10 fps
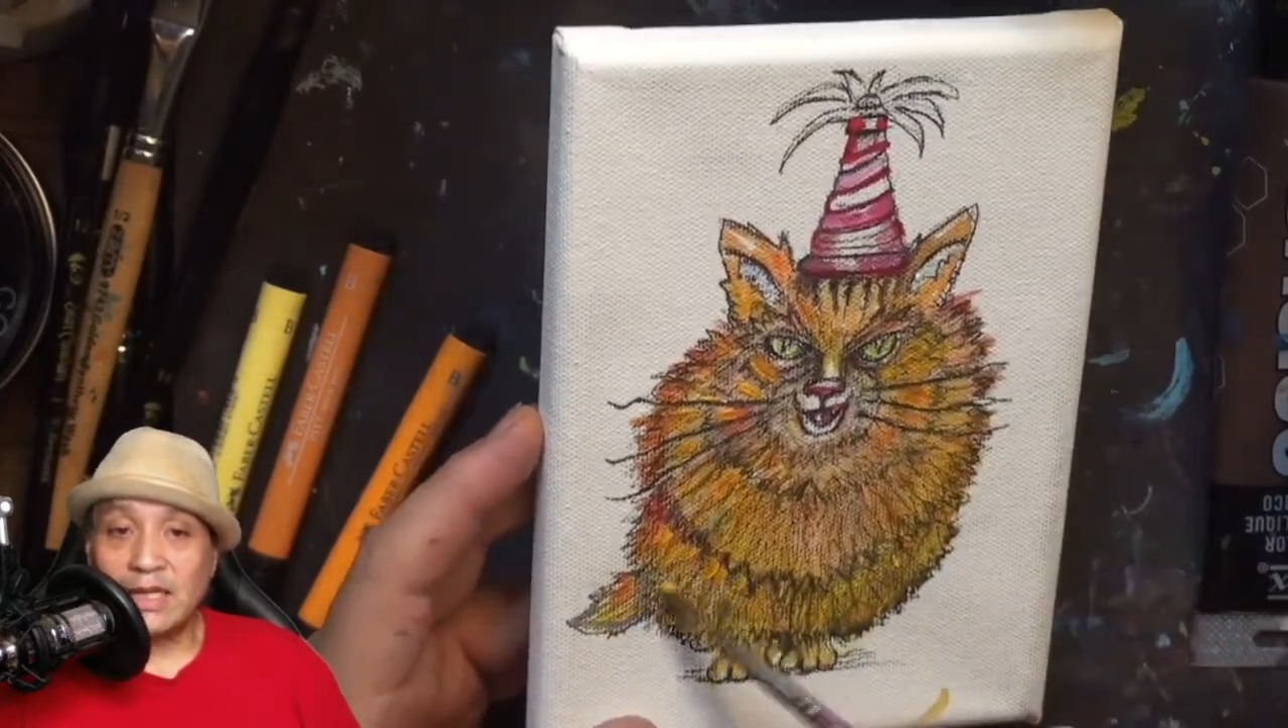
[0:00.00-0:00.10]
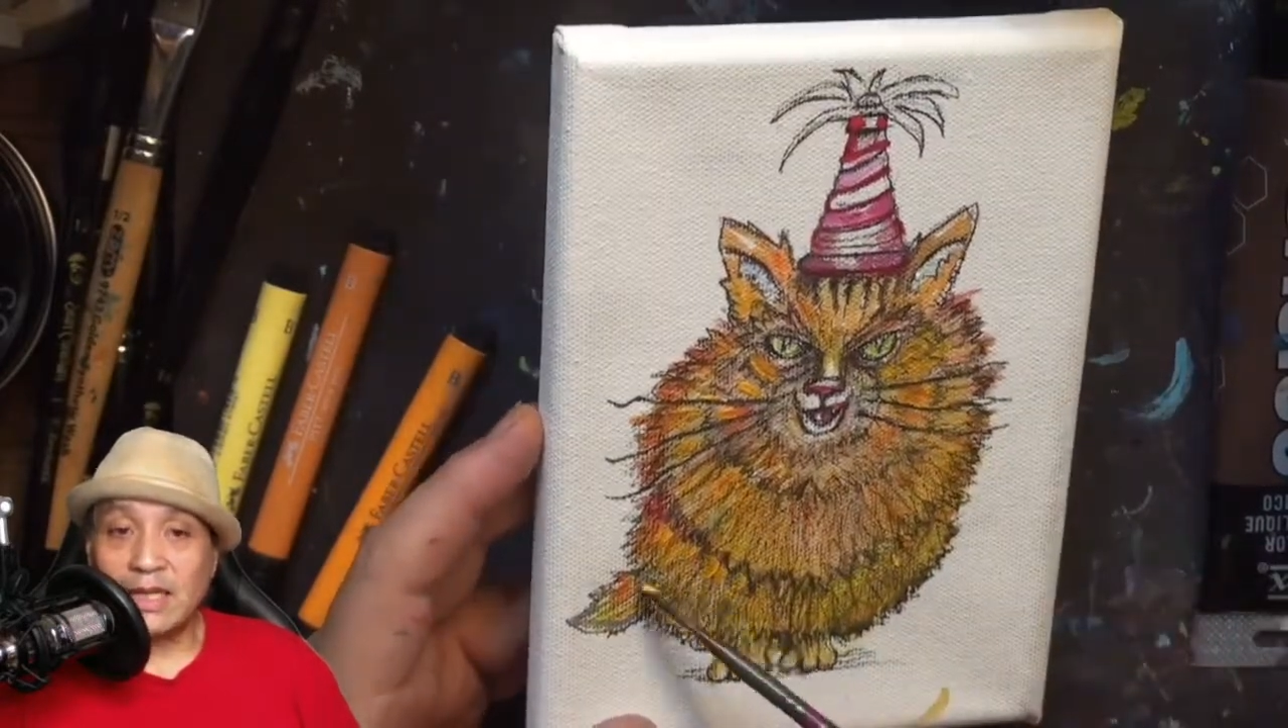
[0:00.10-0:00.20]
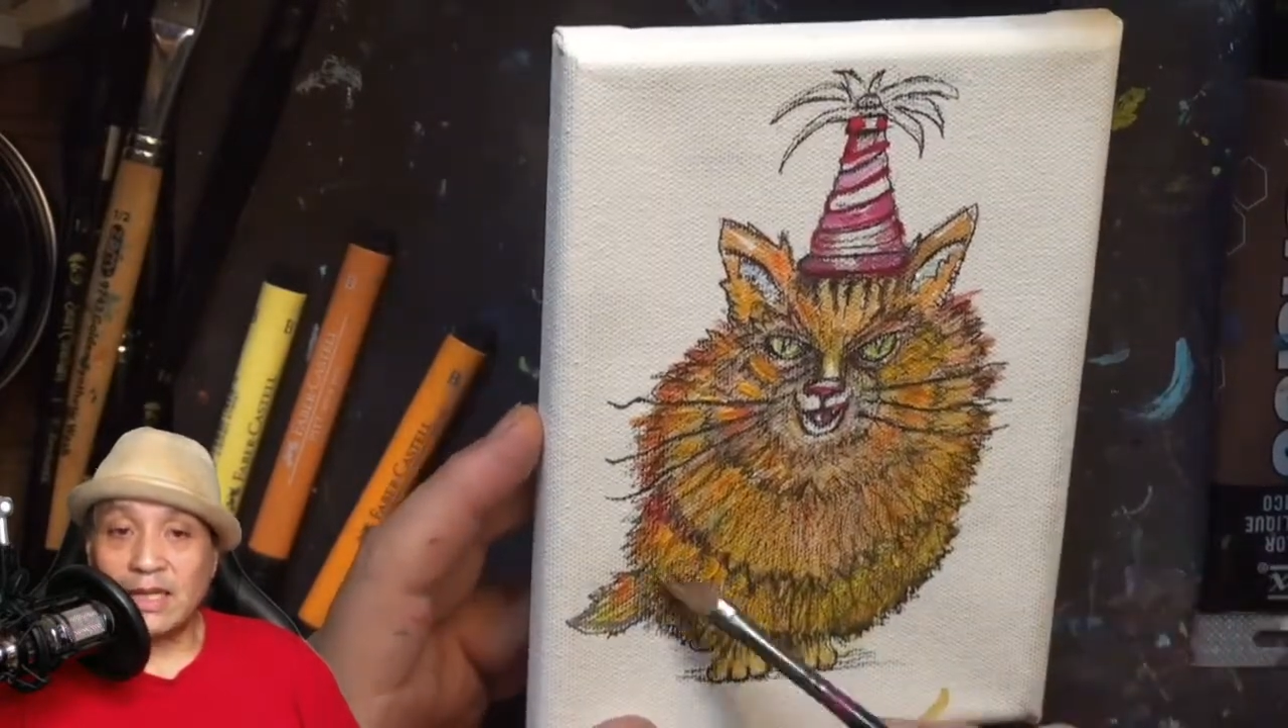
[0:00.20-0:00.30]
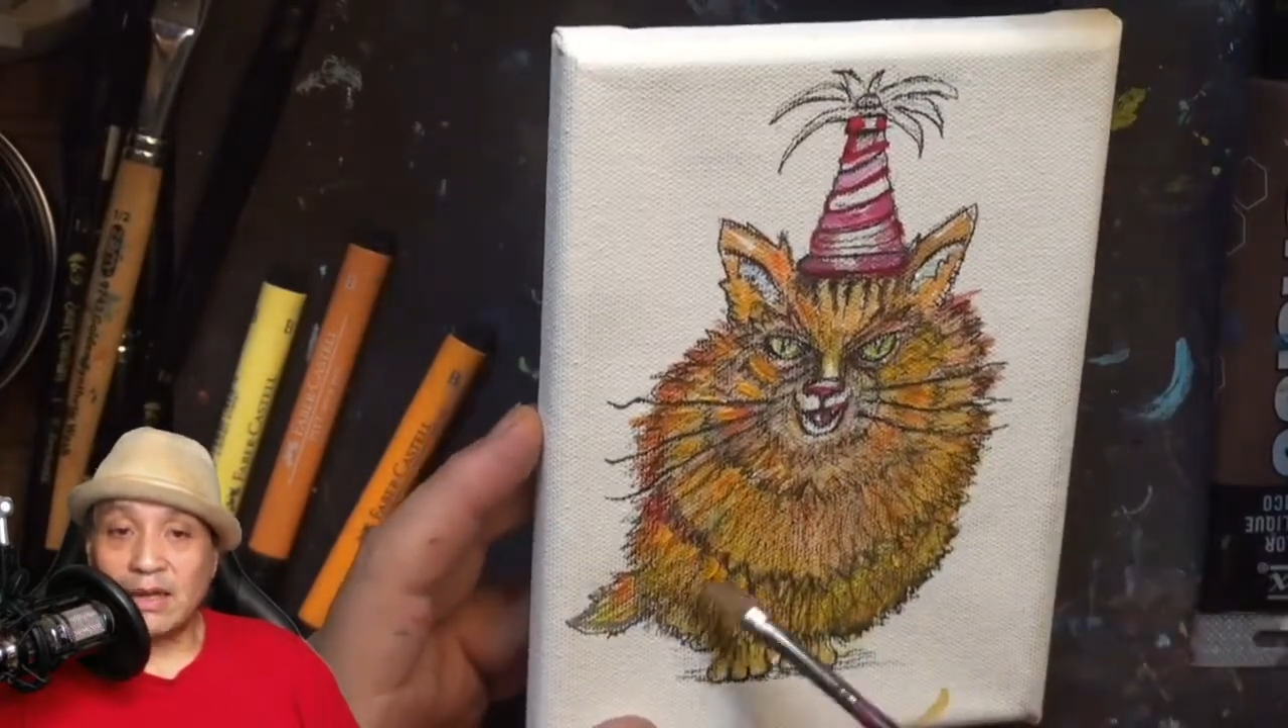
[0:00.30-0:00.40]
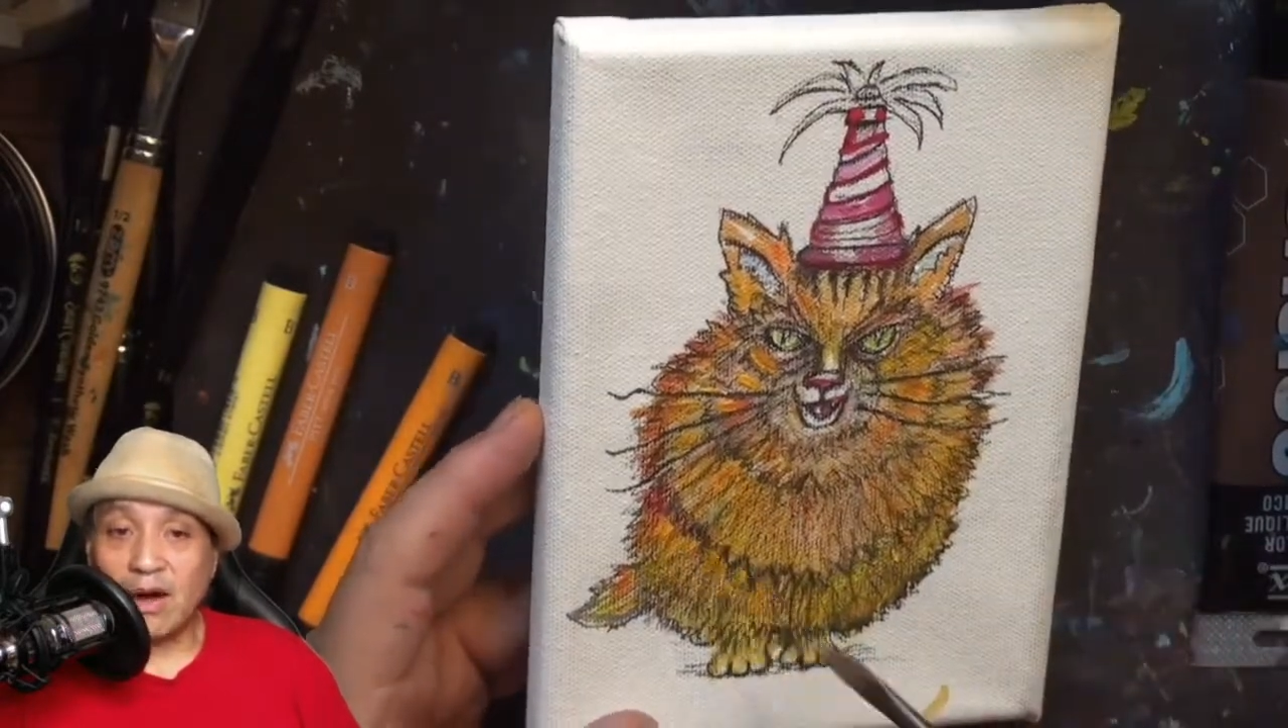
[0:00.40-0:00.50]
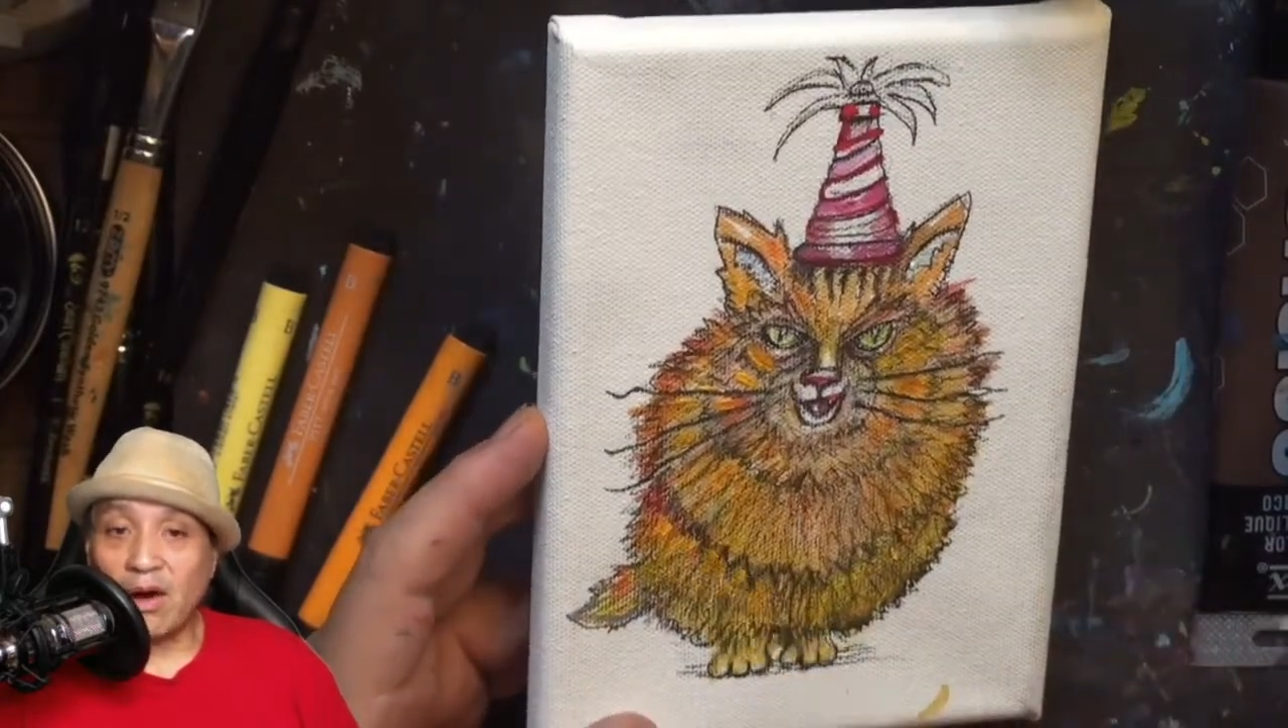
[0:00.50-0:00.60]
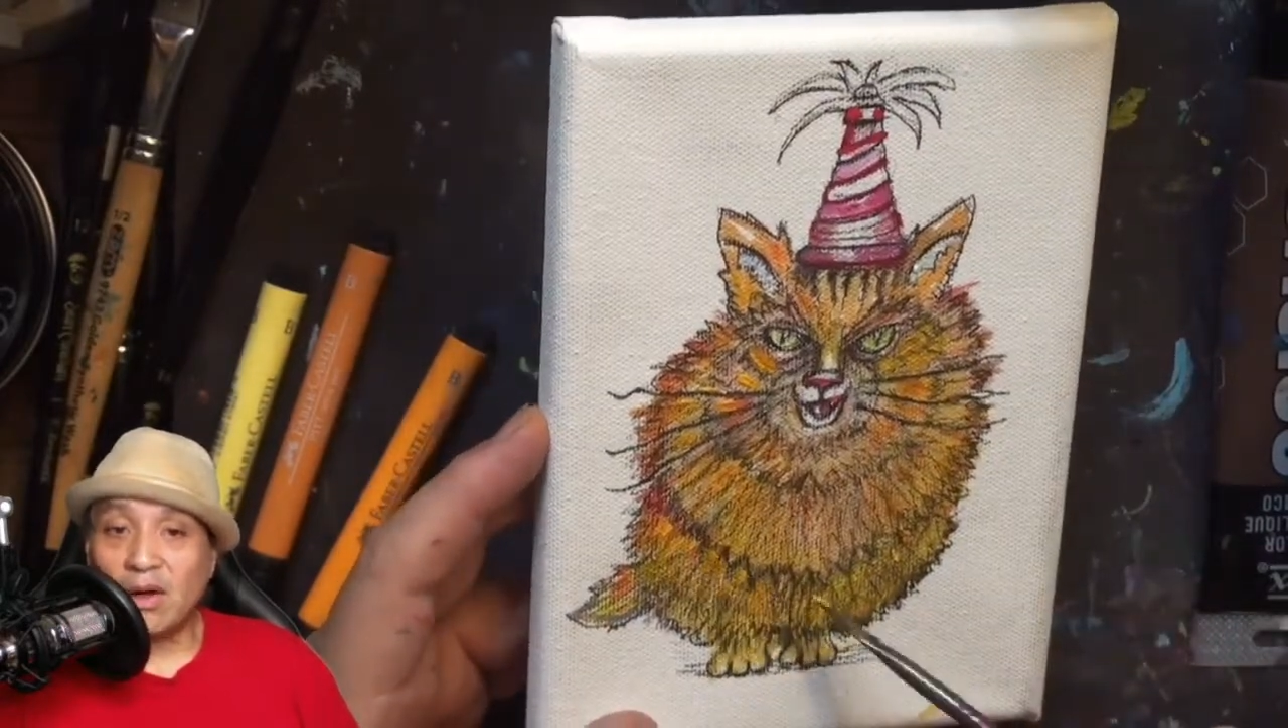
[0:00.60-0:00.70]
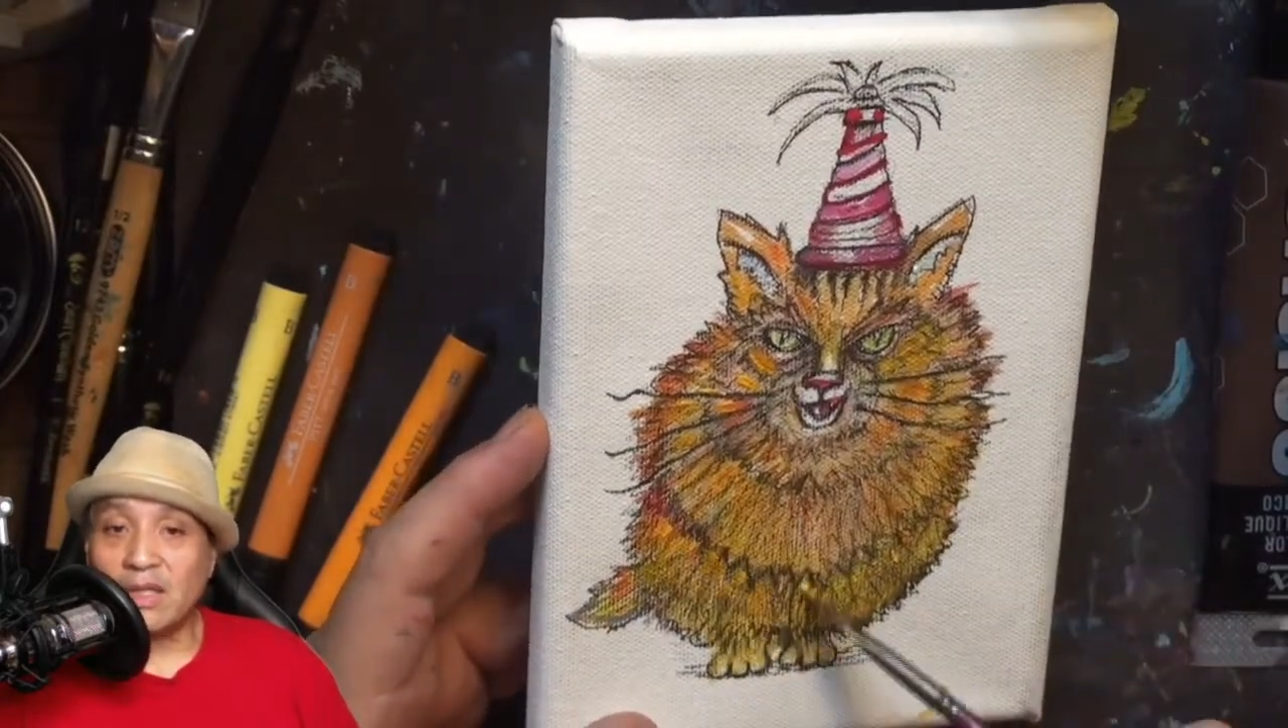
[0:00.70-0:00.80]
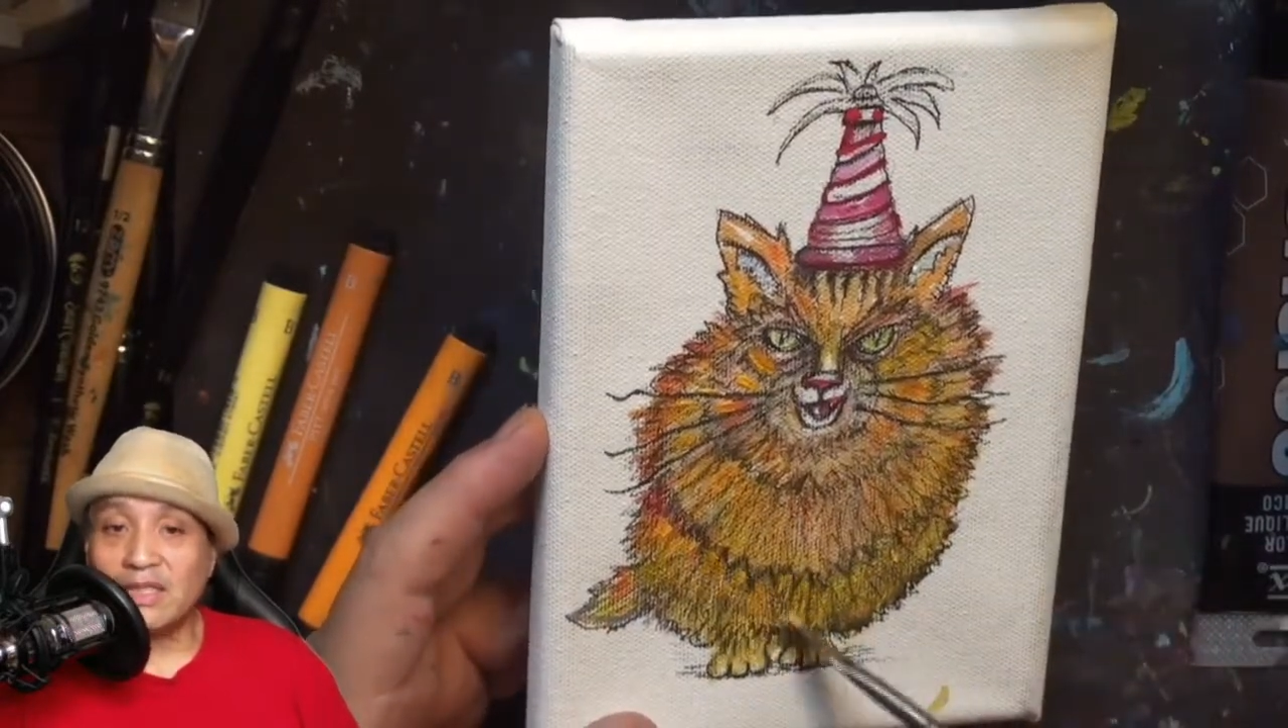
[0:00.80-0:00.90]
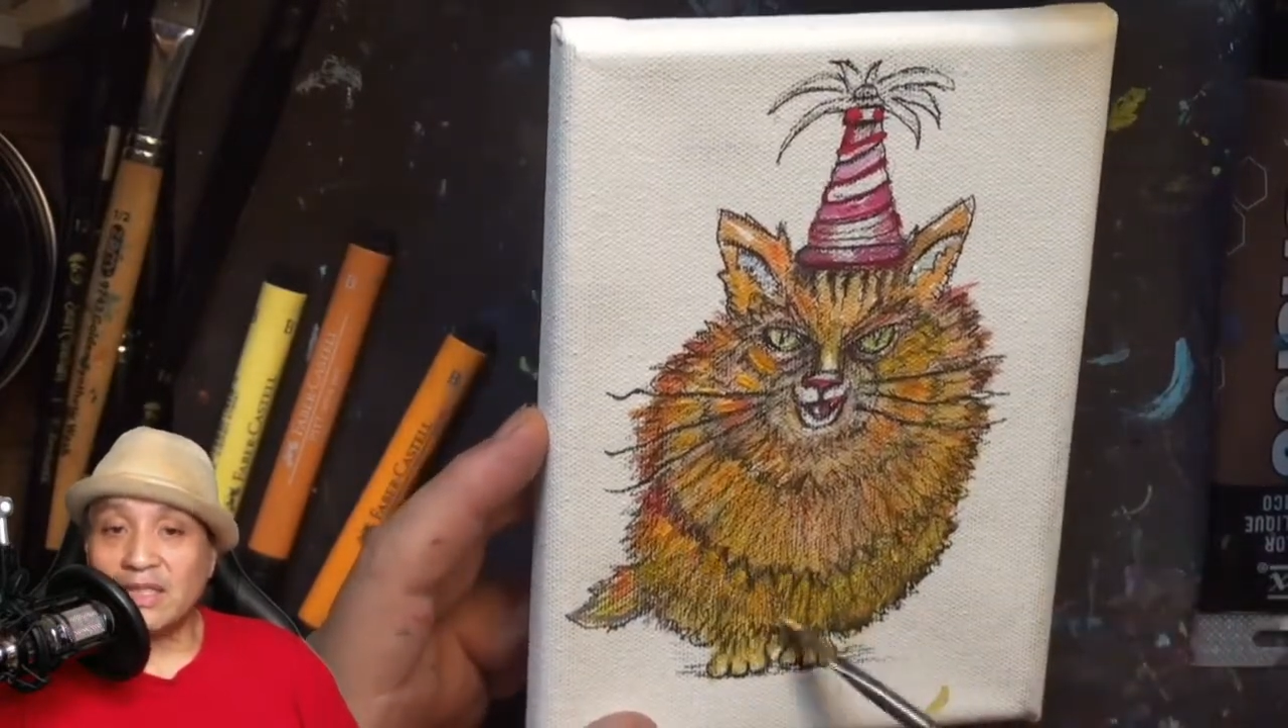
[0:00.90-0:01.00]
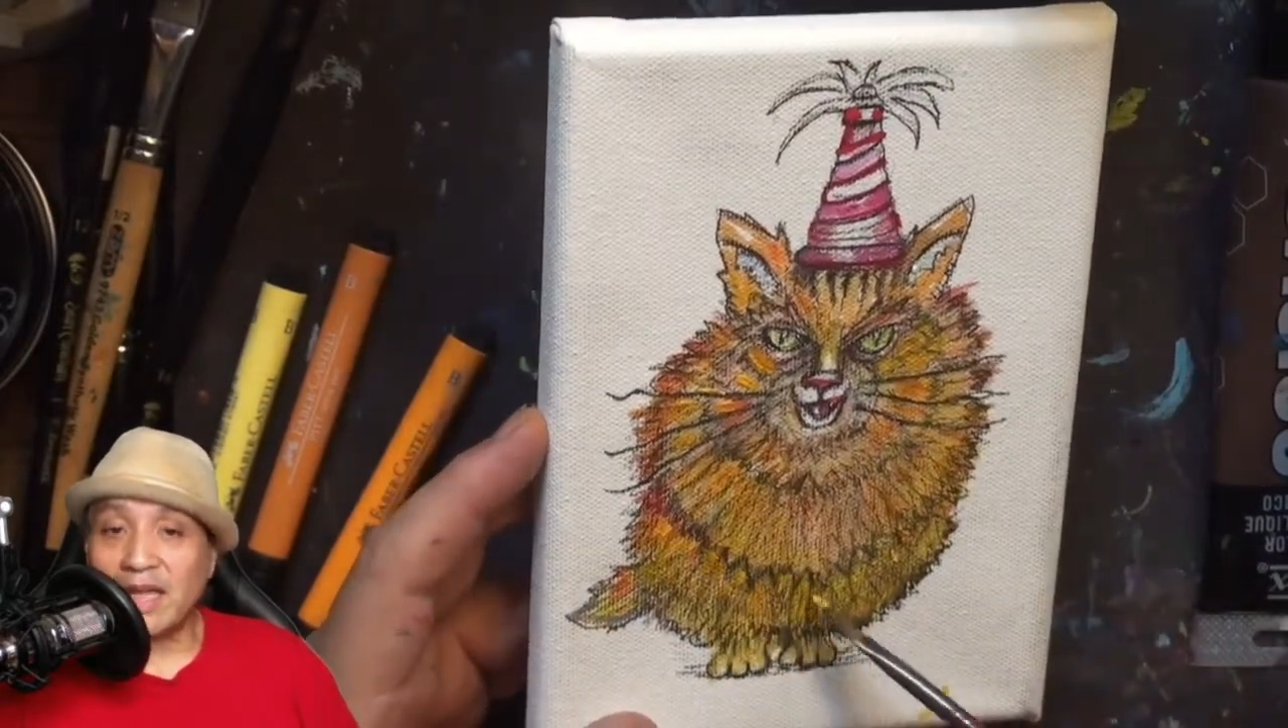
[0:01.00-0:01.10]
And art is